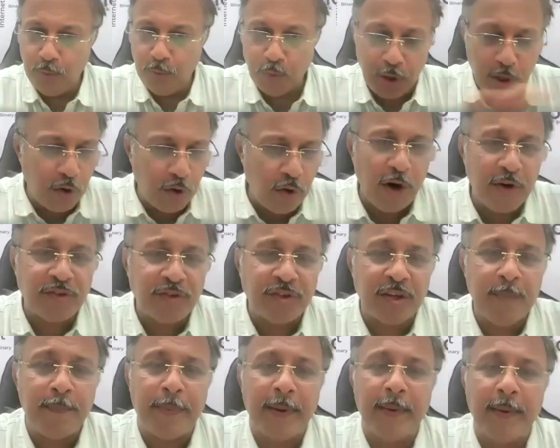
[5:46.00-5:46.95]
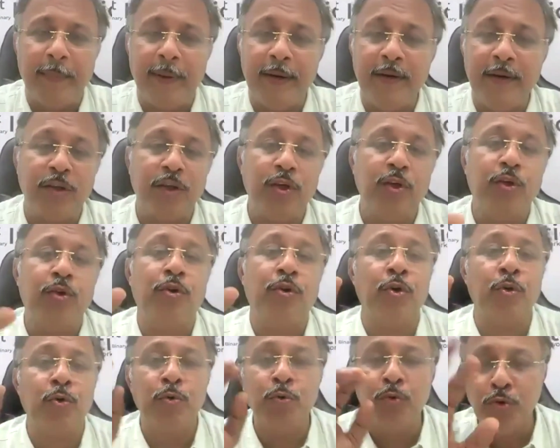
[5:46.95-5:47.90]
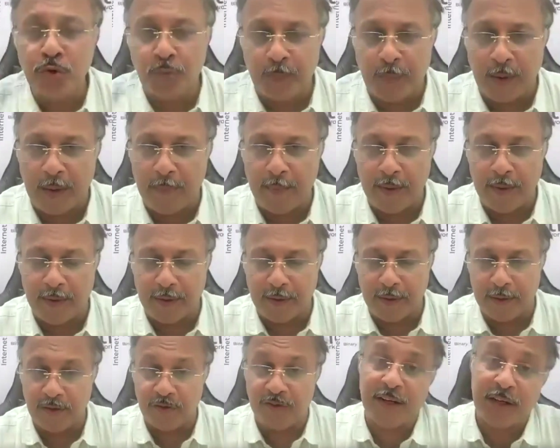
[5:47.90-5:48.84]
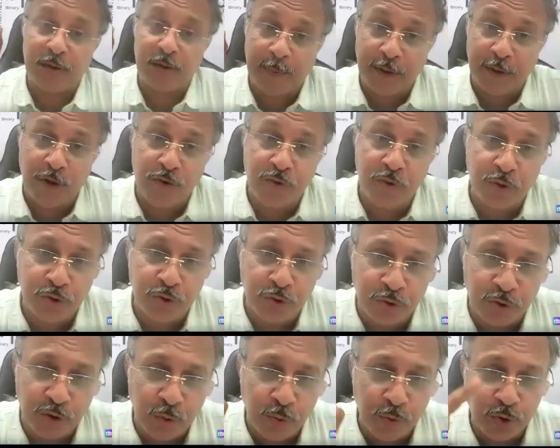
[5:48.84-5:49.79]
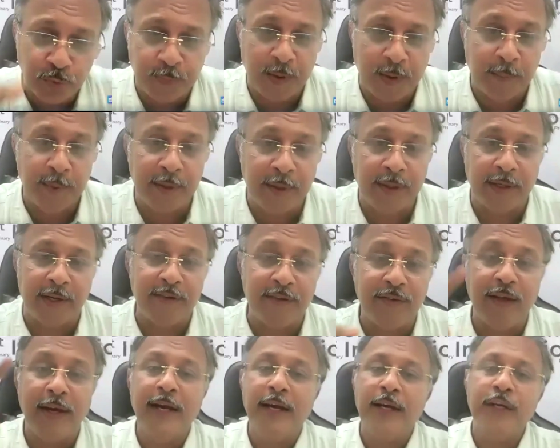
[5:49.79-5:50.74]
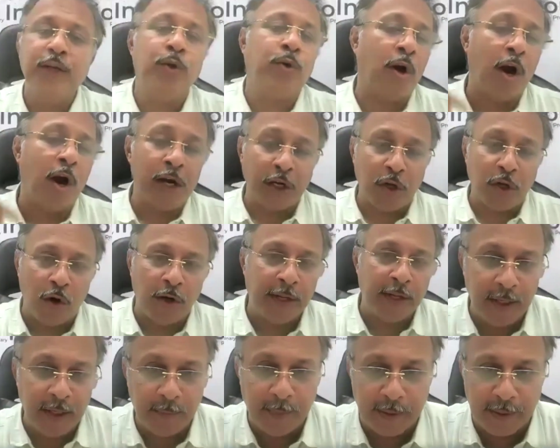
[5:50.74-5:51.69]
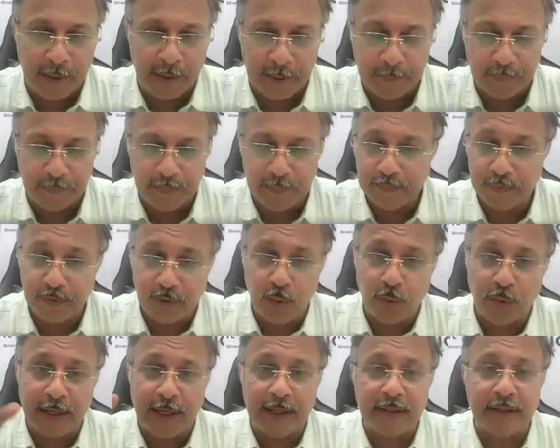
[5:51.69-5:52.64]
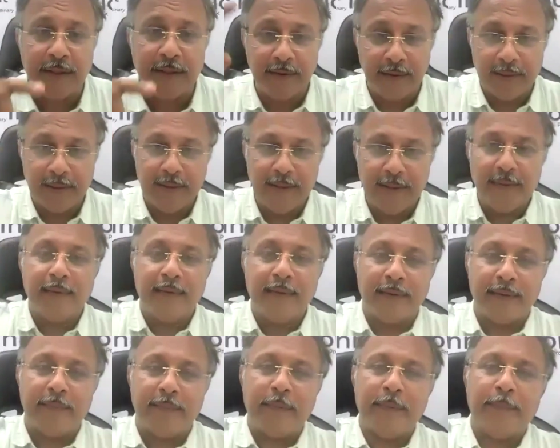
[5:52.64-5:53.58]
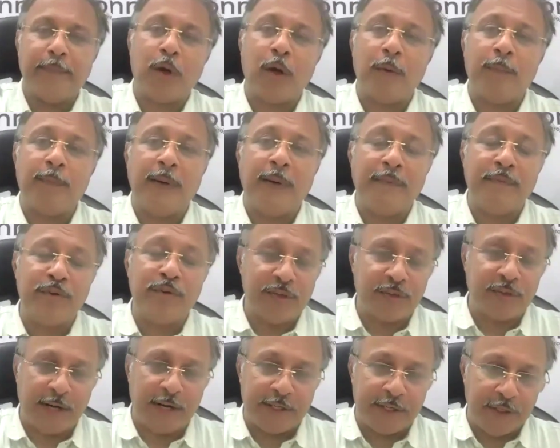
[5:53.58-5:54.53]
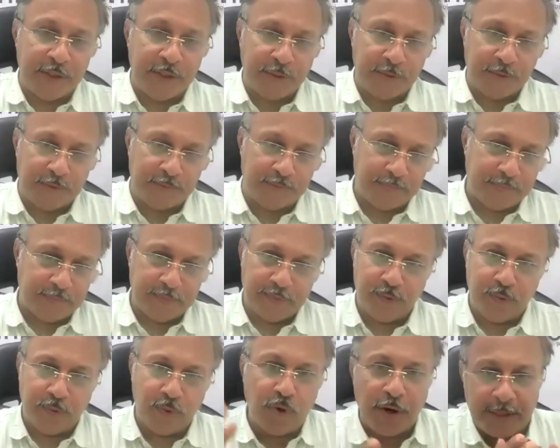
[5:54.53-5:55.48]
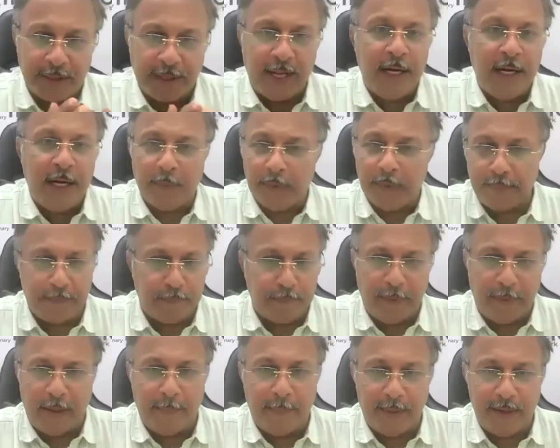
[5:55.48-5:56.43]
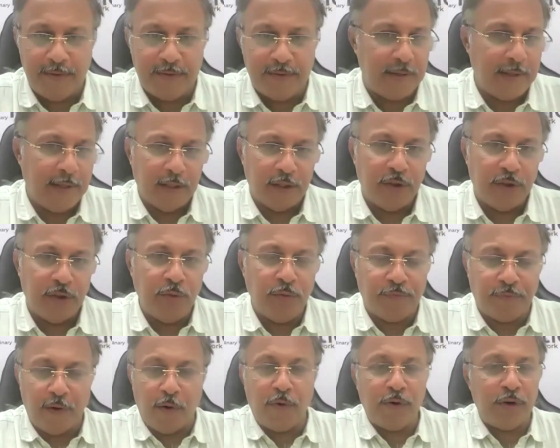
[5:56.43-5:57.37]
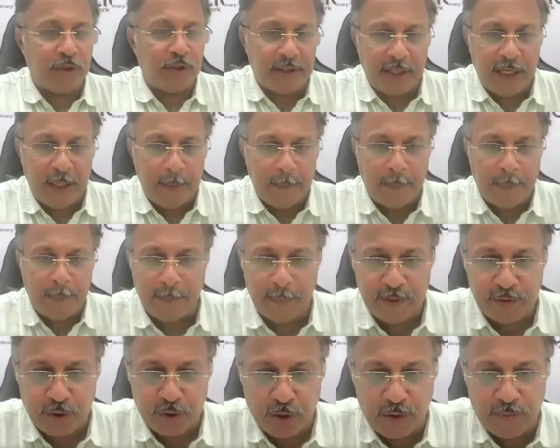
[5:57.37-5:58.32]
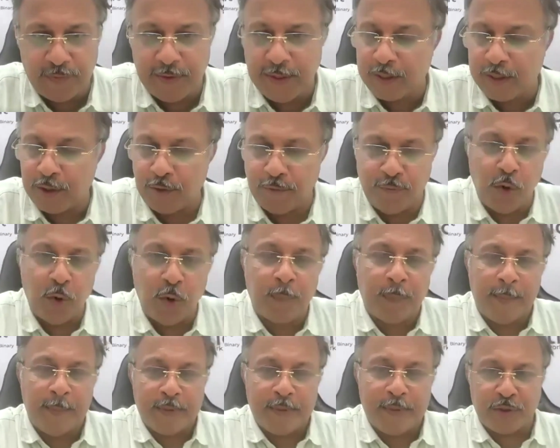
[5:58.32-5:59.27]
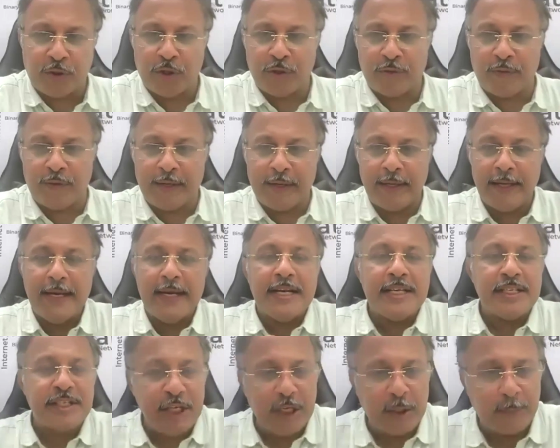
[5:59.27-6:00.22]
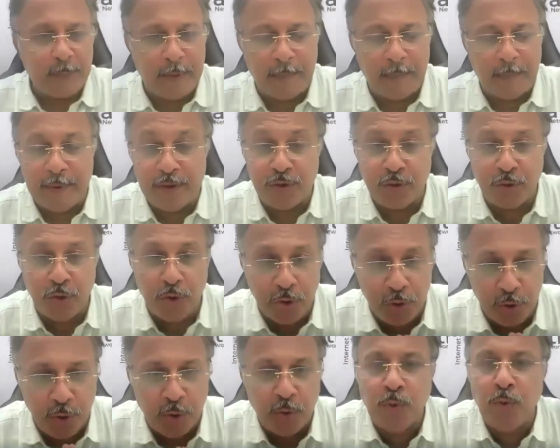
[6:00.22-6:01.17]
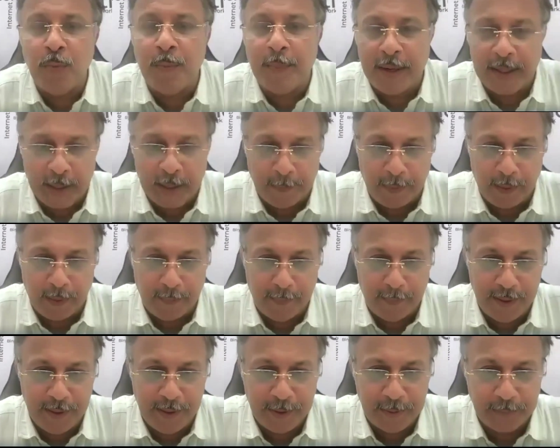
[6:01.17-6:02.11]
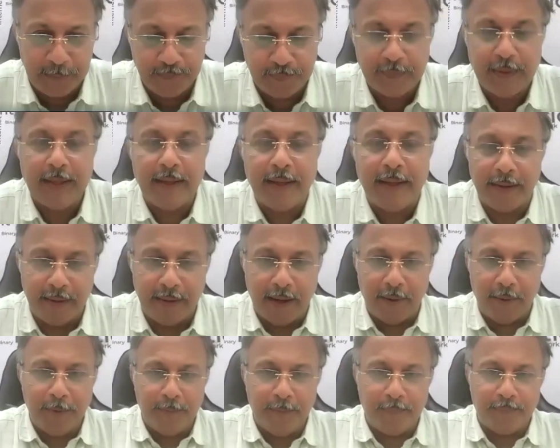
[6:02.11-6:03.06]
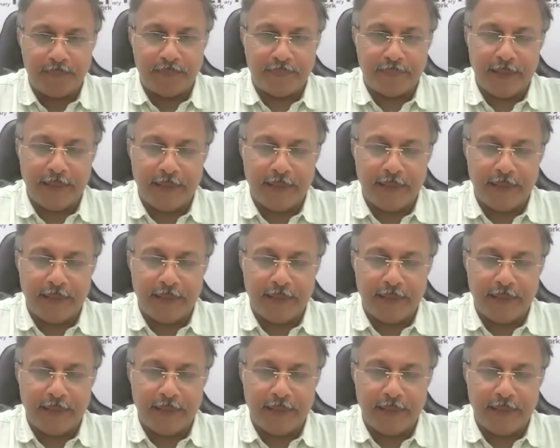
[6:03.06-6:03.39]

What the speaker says: You would have got some payment, you don't know whose payment it is. Just because you don't know whose payment it is, you can't call anybody. Look at the problem which is continuing. You got 10 payments, you found 3 payments out of that or 4 payments out of that, 6 payments, you don't know who made the payment. Now,